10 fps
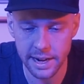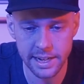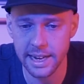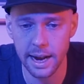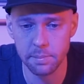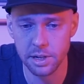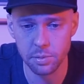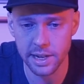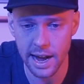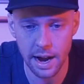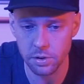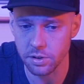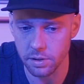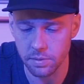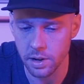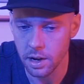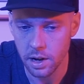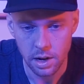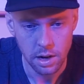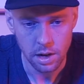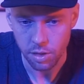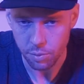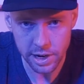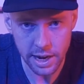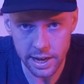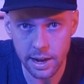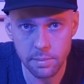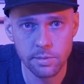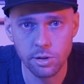any time between the hours of 3 a.m.